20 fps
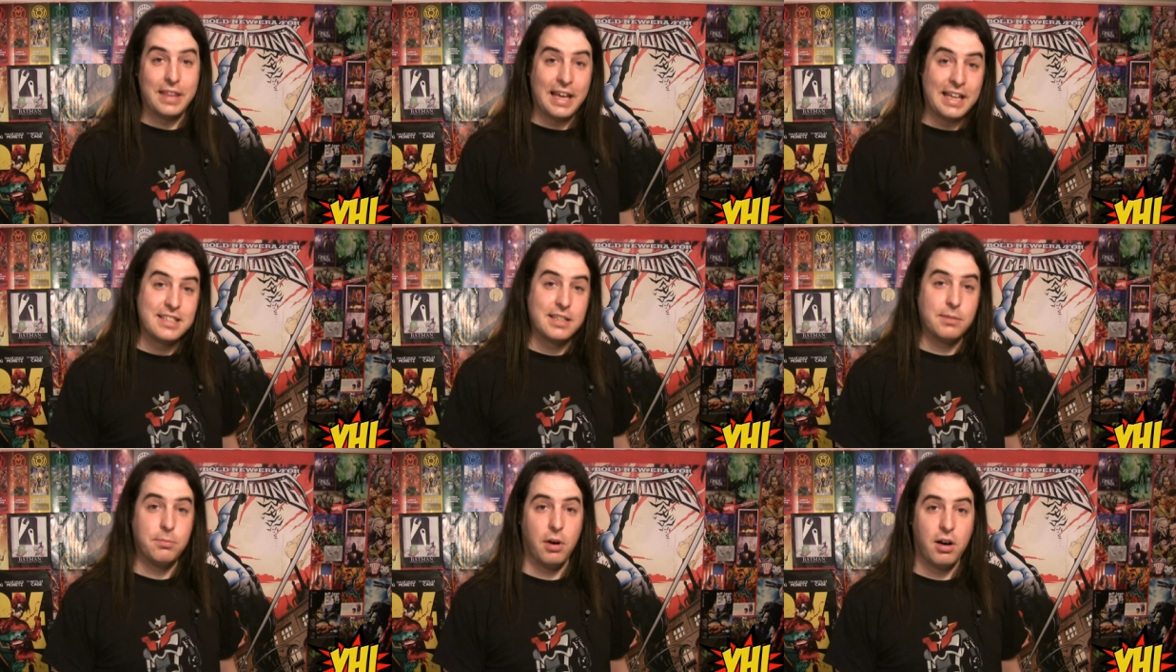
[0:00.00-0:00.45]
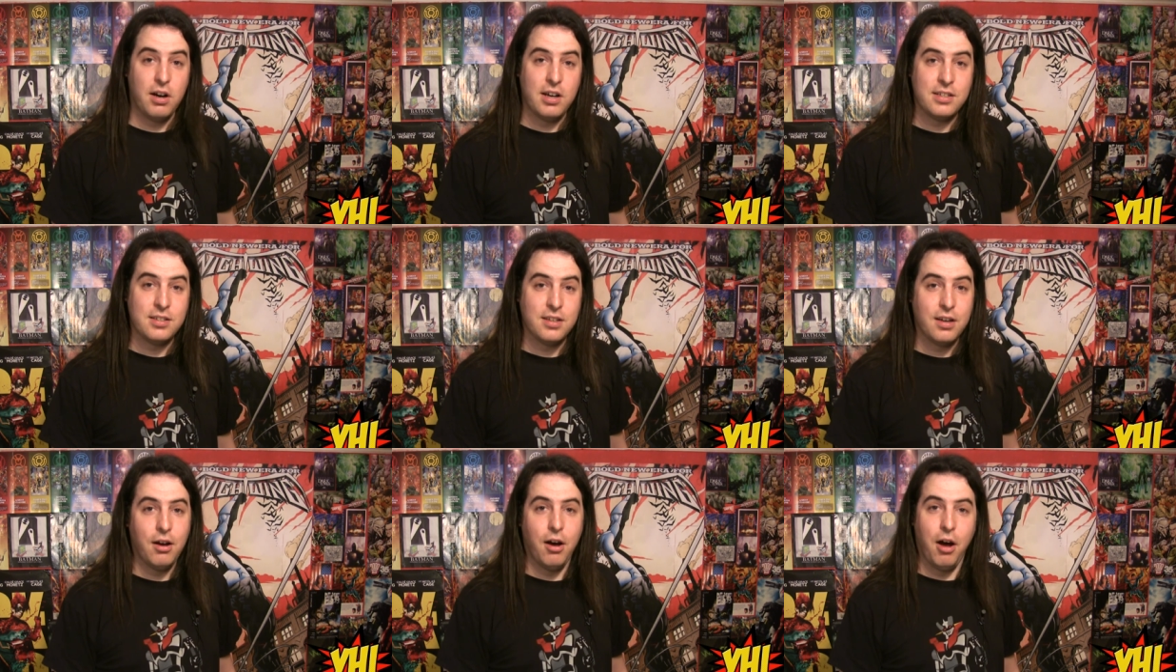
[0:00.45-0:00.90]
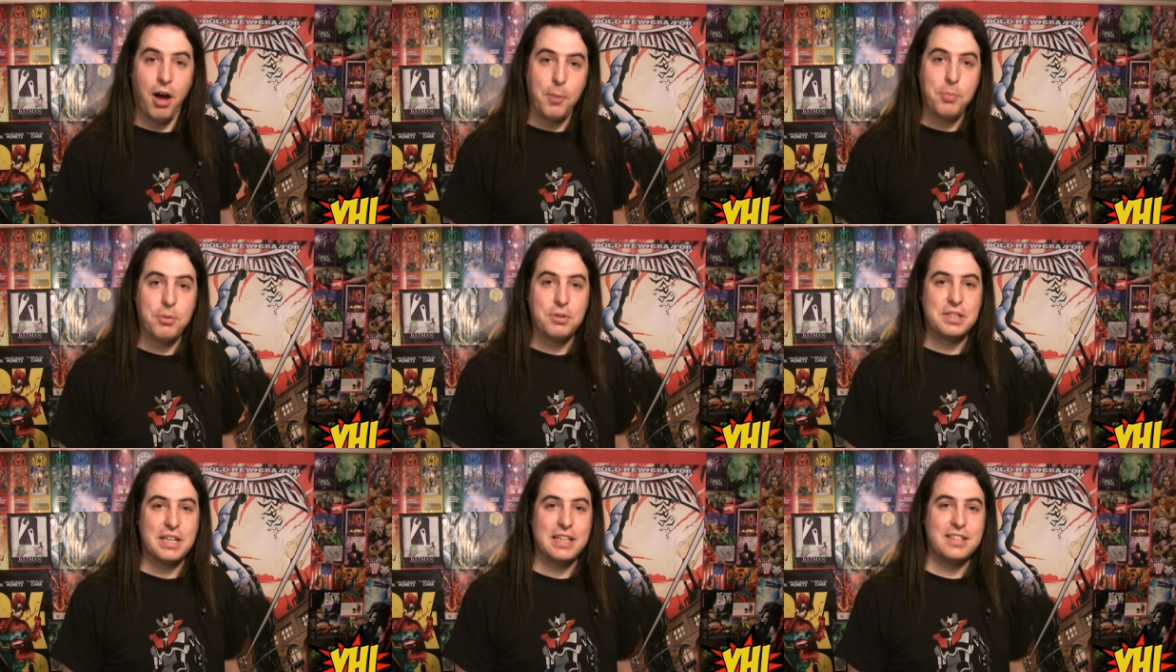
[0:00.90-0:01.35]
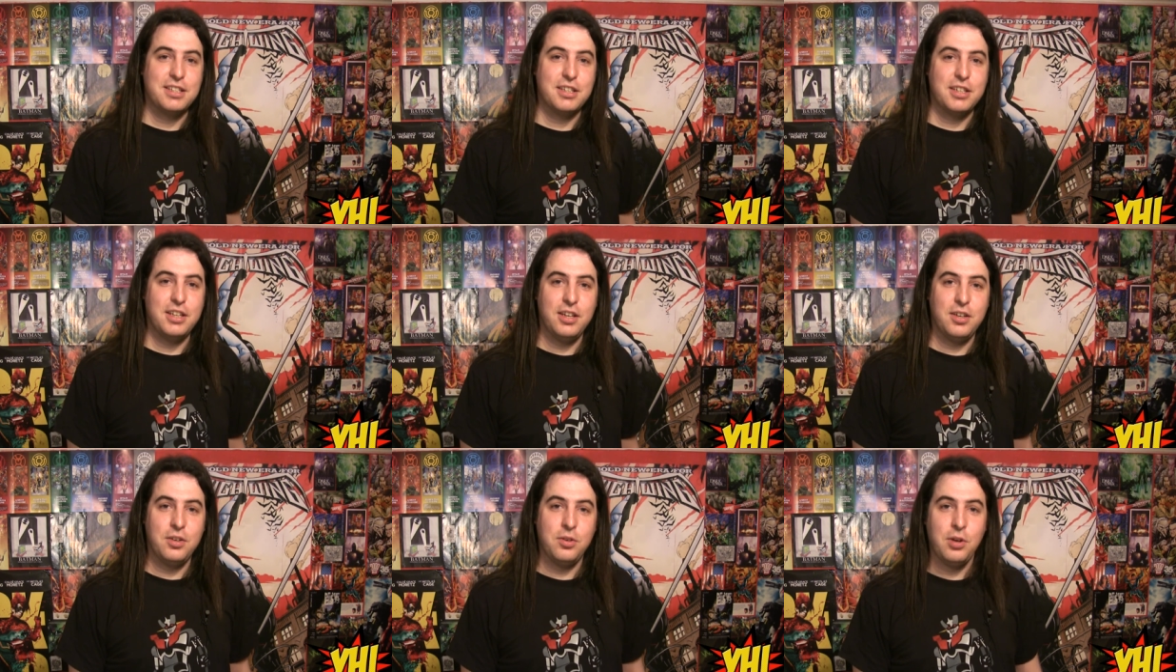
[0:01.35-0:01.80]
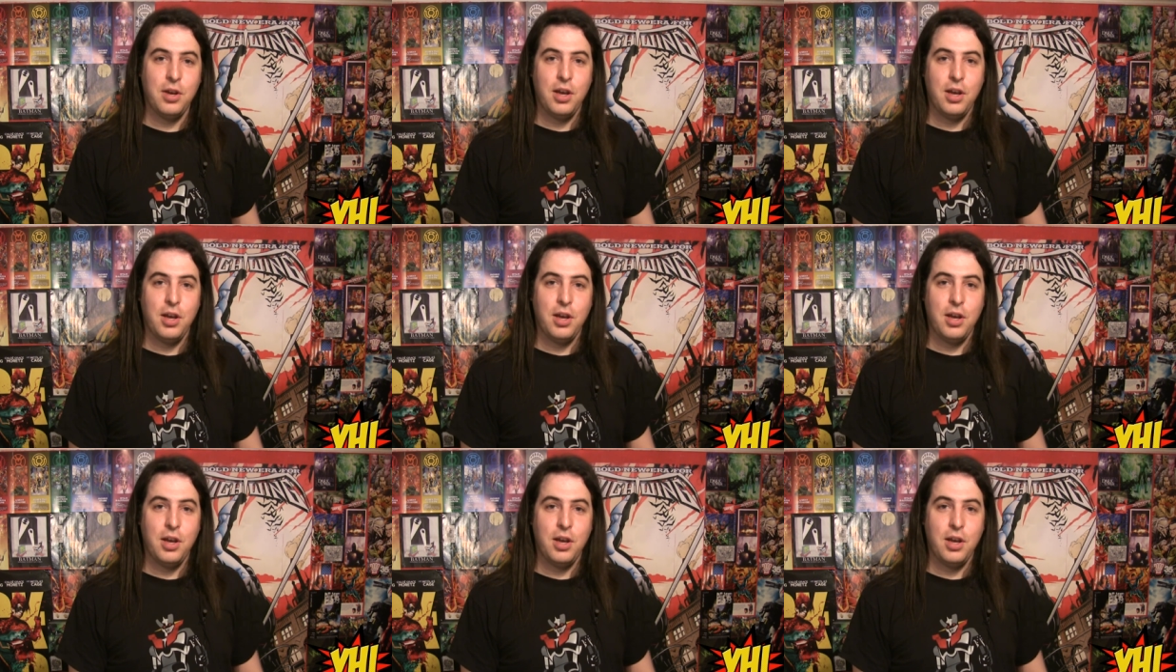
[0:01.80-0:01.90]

that in mind, I present to you